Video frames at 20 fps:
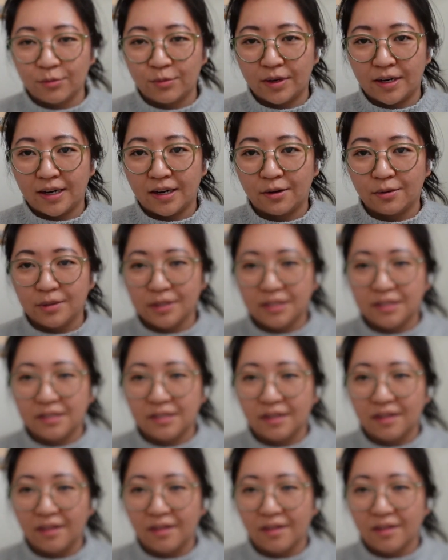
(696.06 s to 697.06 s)
what I always
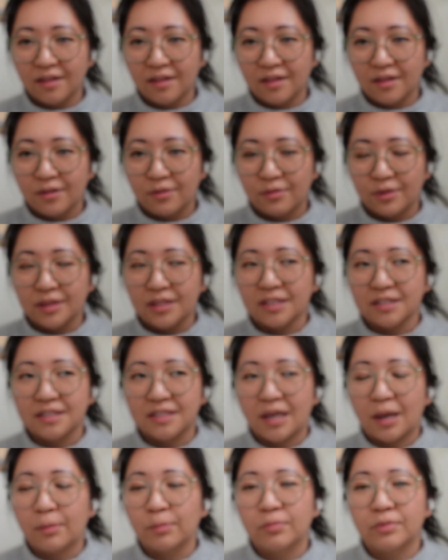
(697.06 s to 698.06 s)
see with this
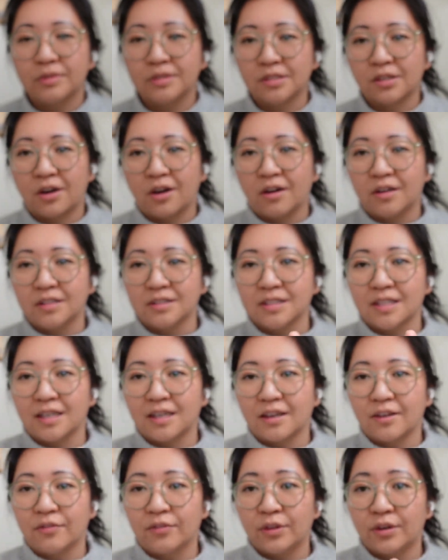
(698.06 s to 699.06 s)
temperance card is
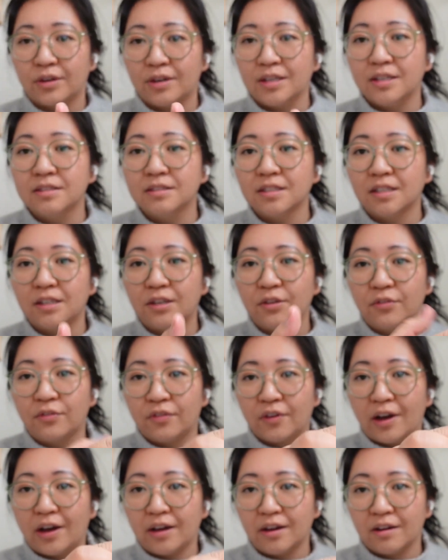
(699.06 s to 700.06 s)
like if there is any
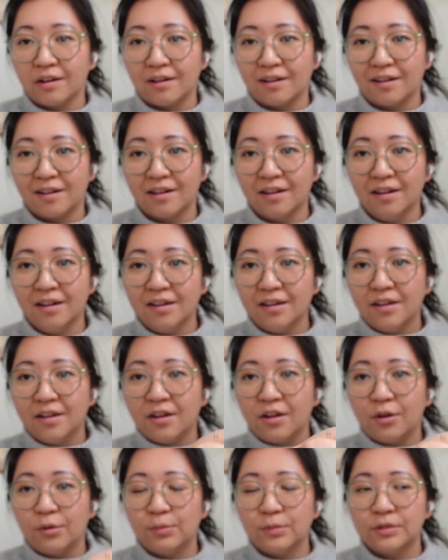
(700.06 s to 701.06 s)
fire,
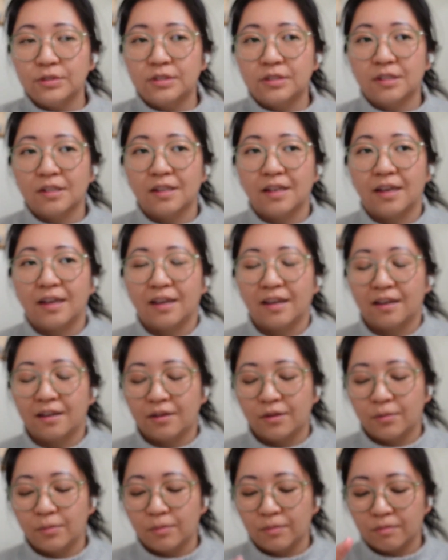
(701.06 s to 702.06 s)
almost to like